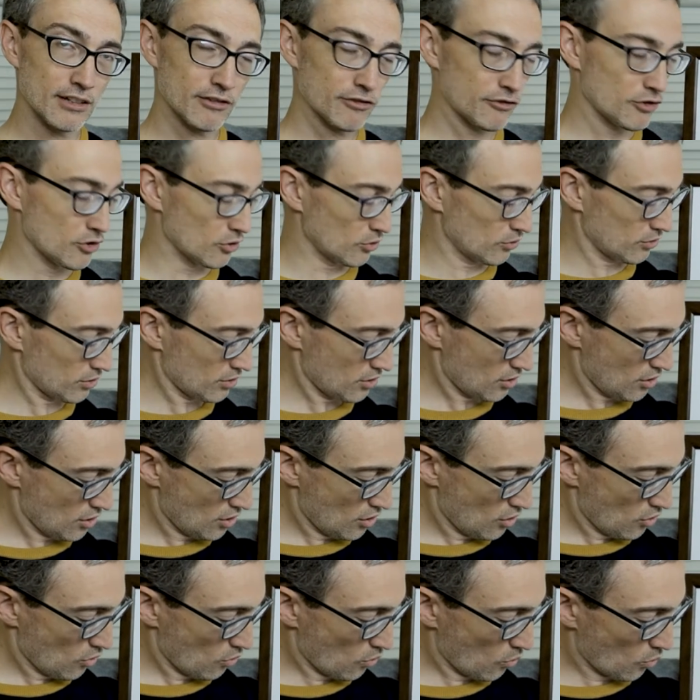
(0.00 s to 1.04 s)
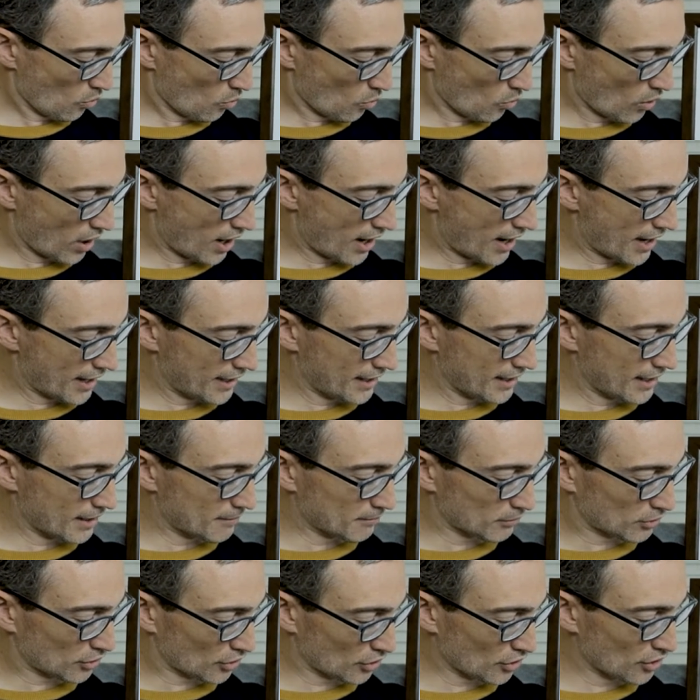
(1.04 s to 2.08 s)
food. I
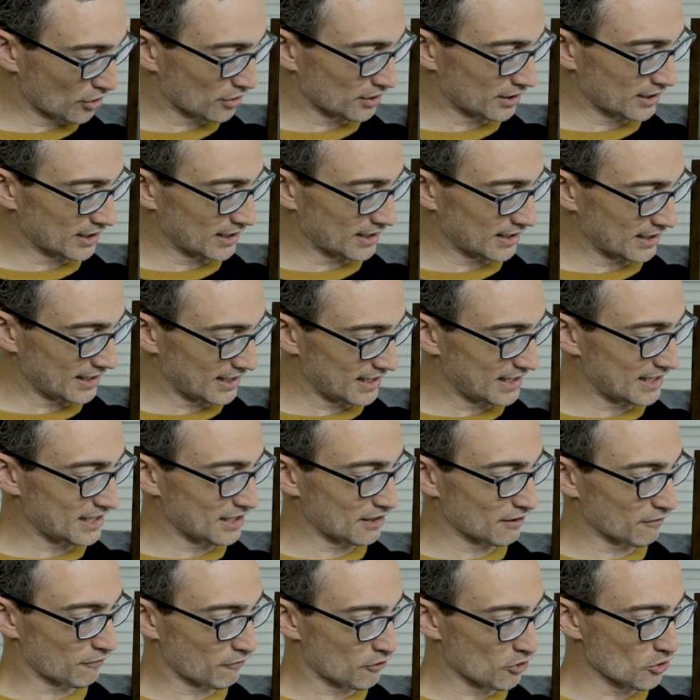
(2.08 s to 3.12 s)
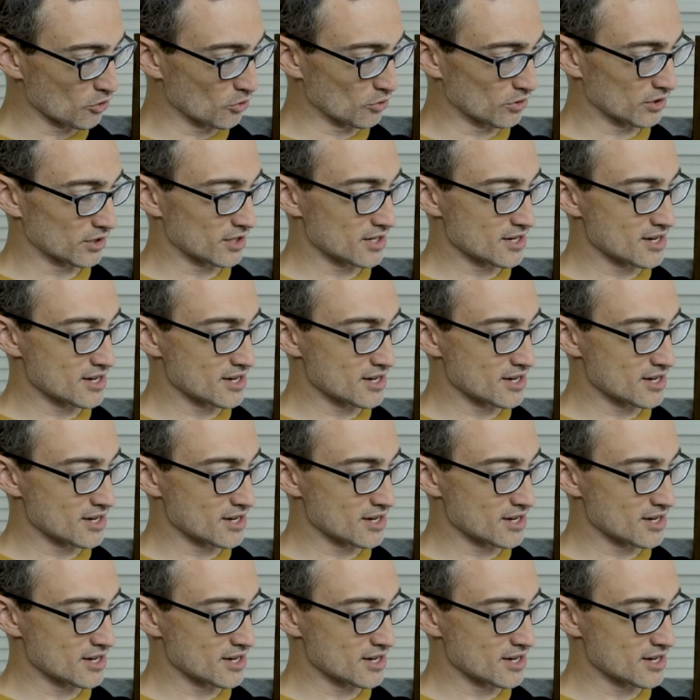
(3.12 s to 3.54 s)
am currently eating food.